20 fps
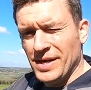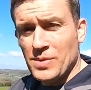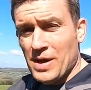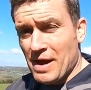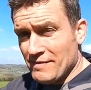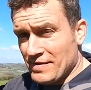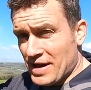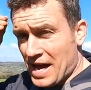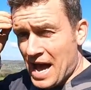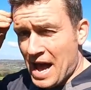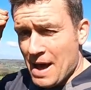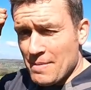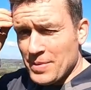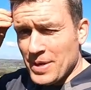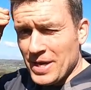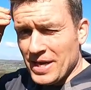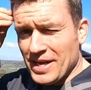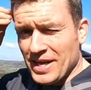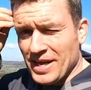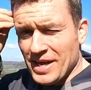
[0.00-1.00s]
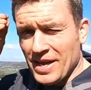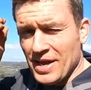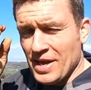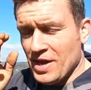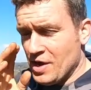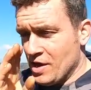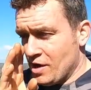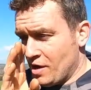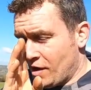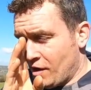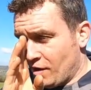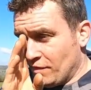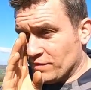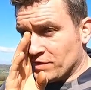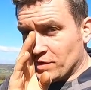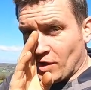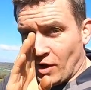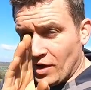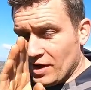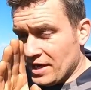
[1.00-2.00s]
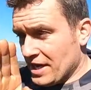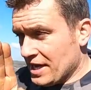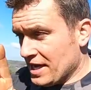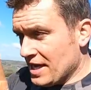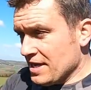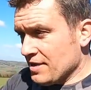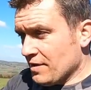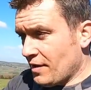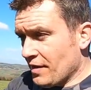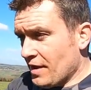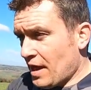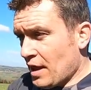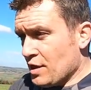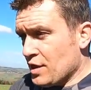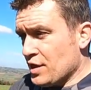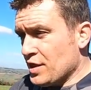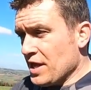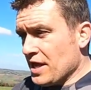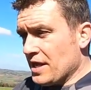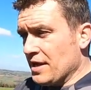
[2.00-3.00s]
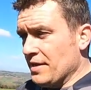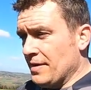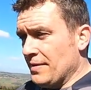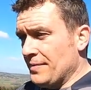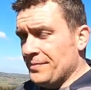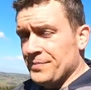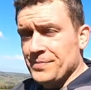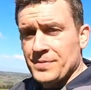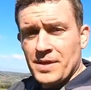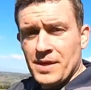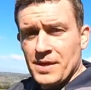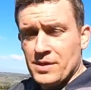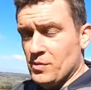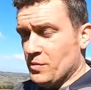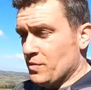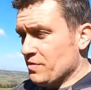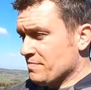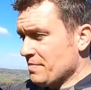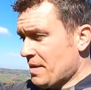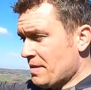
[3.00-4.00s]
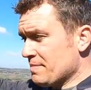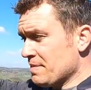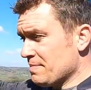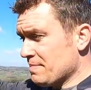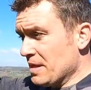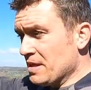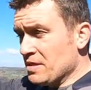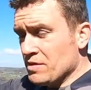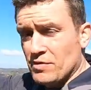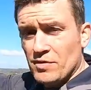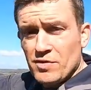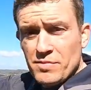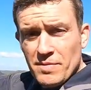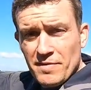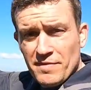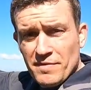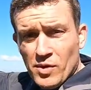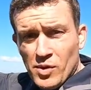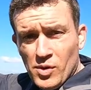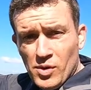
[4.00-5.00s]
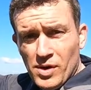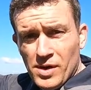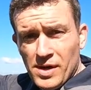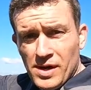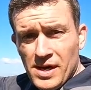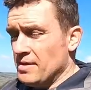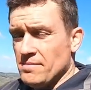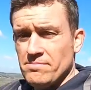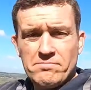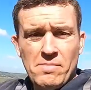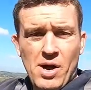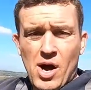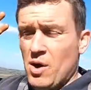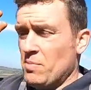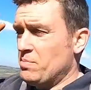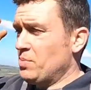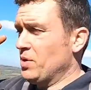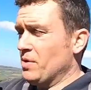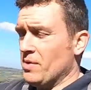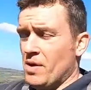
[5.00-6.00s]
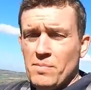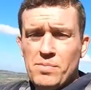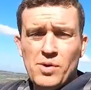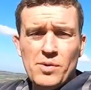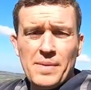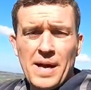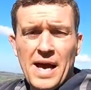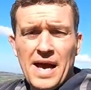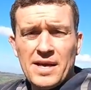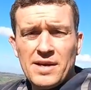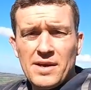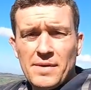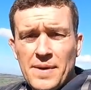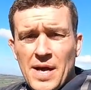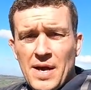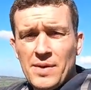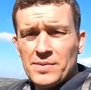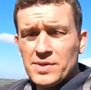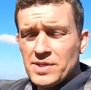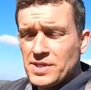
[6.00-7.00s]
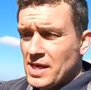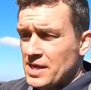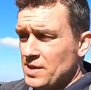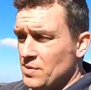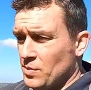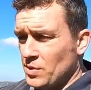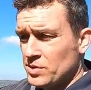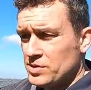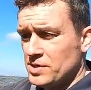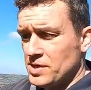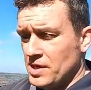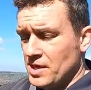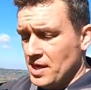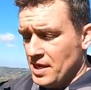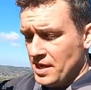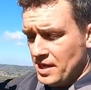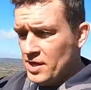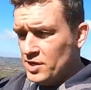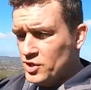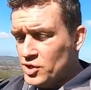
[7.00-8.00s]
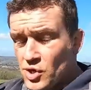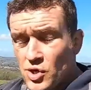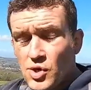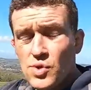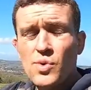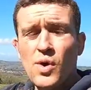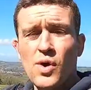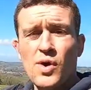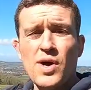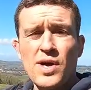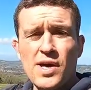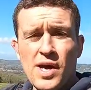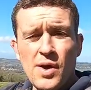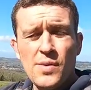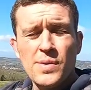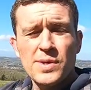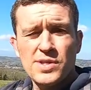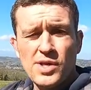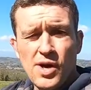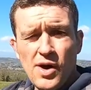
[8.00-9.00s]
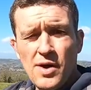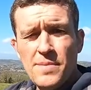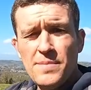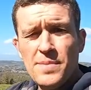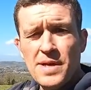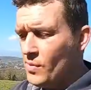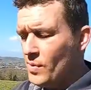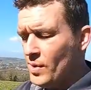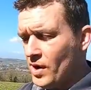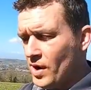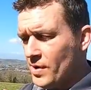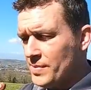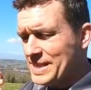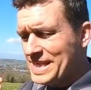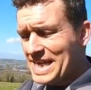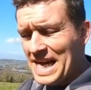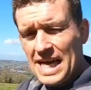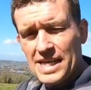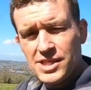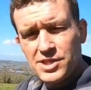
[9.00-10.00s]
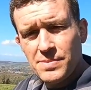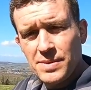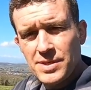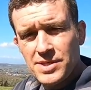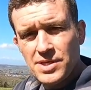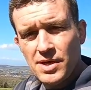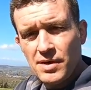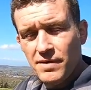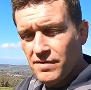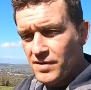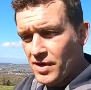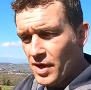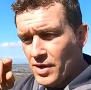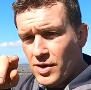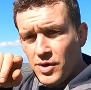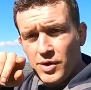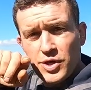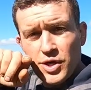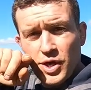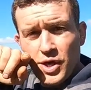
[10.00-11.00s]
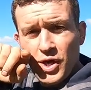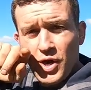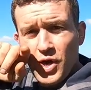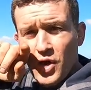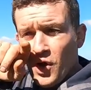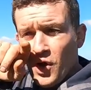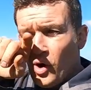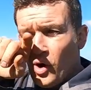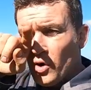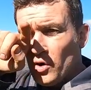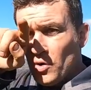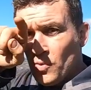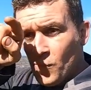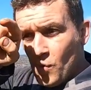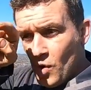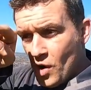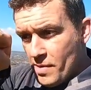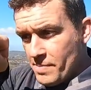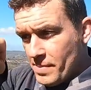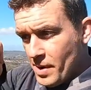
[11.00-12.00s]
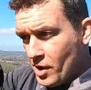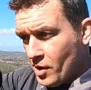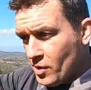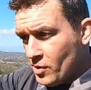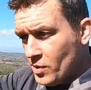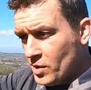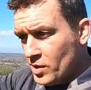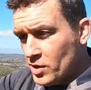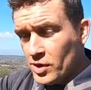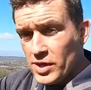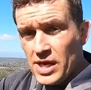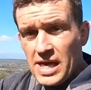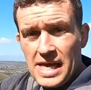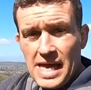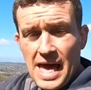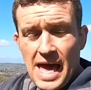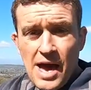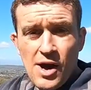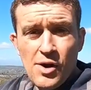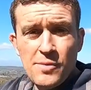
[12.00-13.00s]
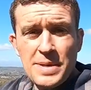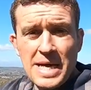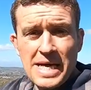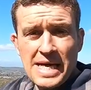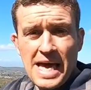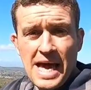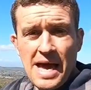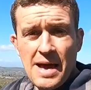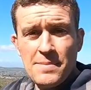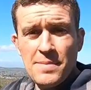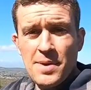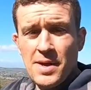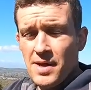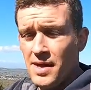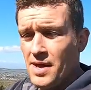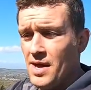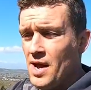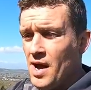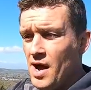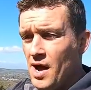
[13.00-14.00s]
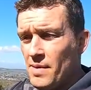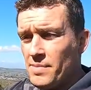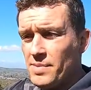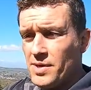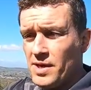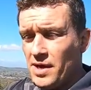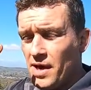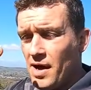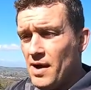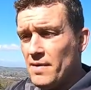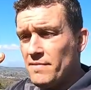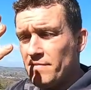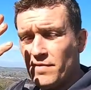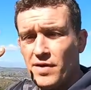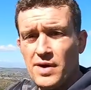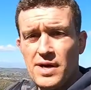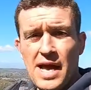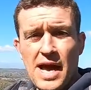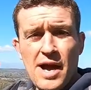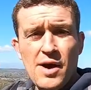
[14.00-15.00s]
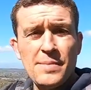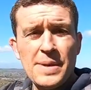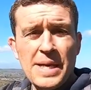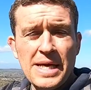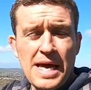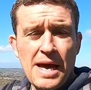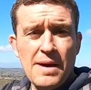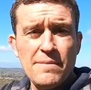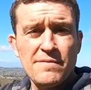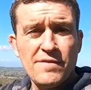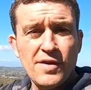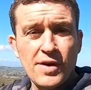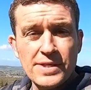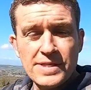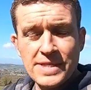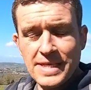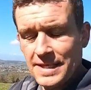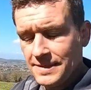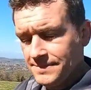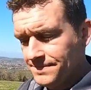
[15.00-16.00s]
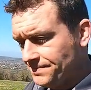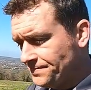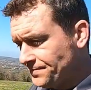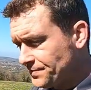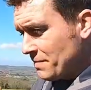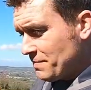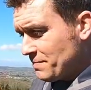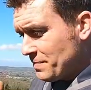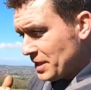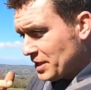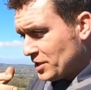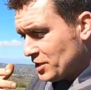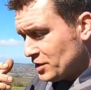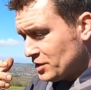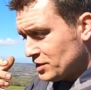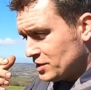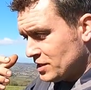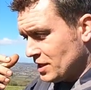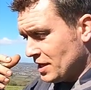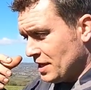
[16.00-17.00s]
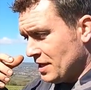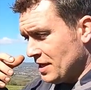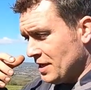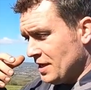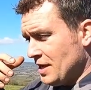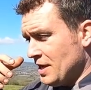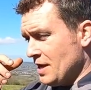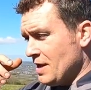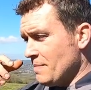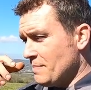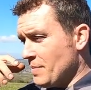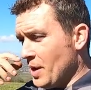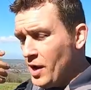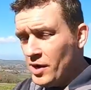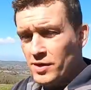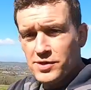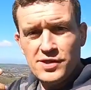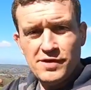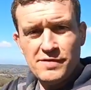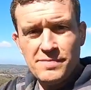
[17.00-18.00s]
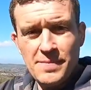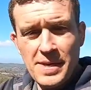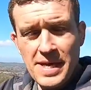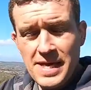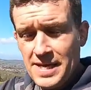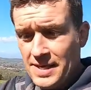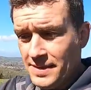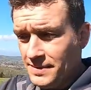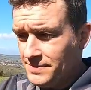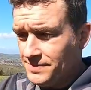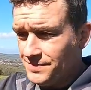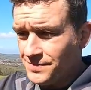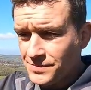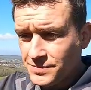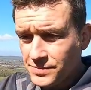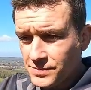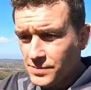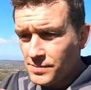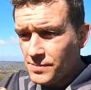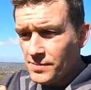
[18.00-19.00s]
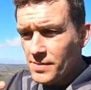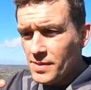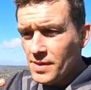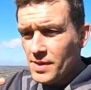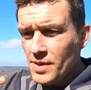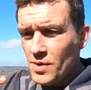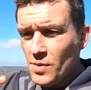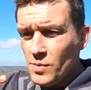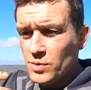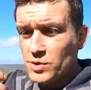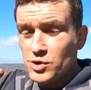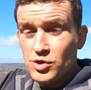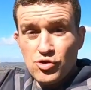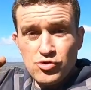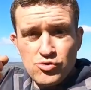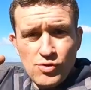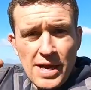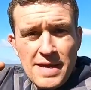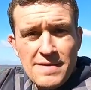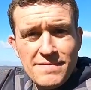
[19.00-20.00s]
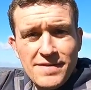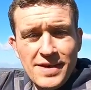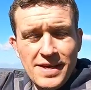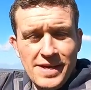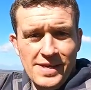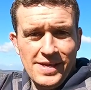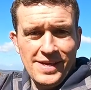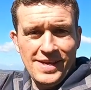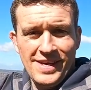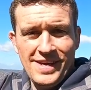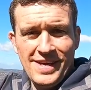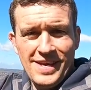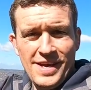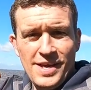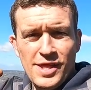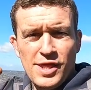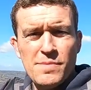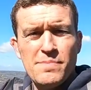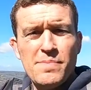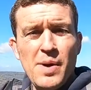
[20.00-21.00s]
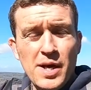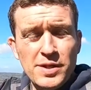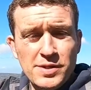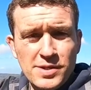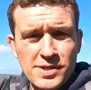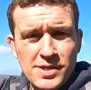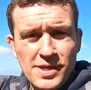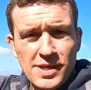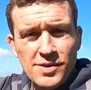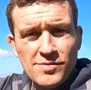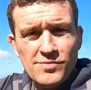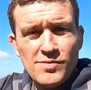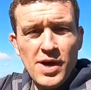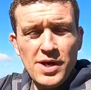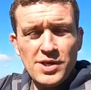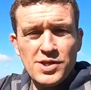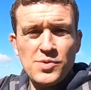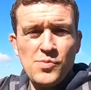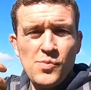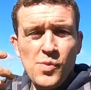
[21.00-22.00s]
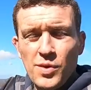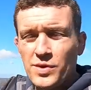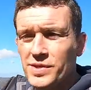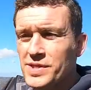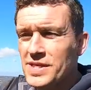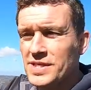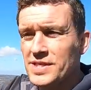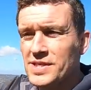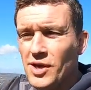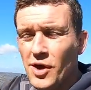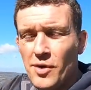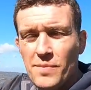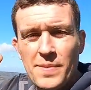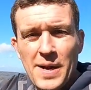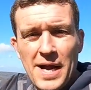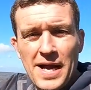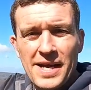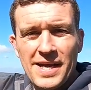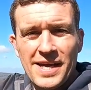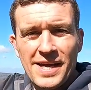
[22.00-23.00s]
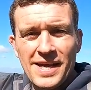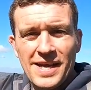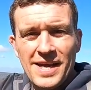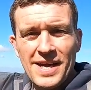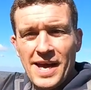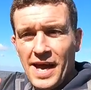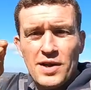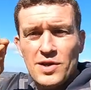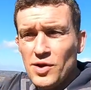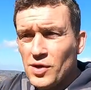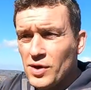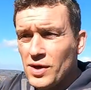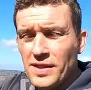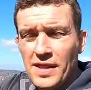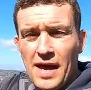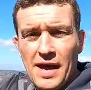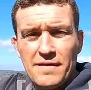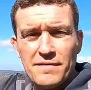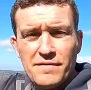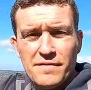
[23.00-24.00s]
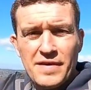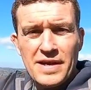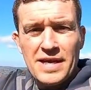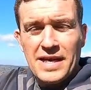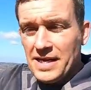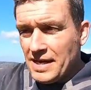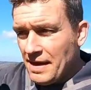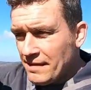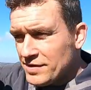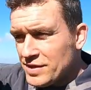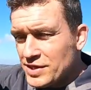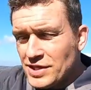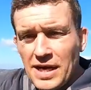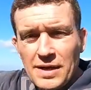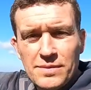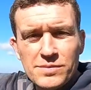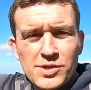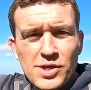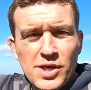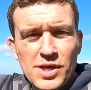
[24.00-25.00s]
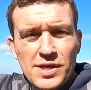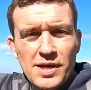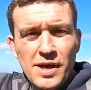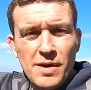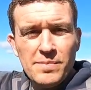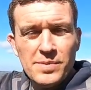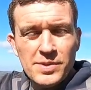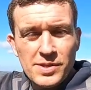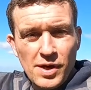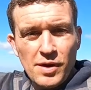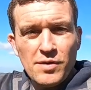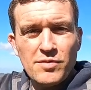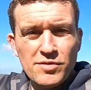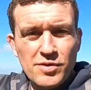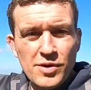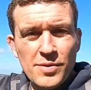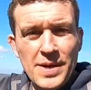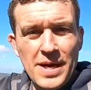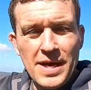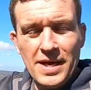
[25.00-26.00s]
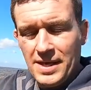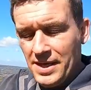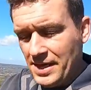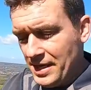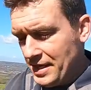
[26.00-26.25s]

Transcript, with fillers: We have a habit of dialing in on that thing that we've maybe been through before. I'll put, I'll put my hand up now and say there wasn't too long ago a time where I would catch myself going on a on a wormhole looking at helmet cam up up front helmet cam fighting because part of me was craving the buzz and the rush and wanted to go back and look at that and feel it and have the sound turned up and go through it.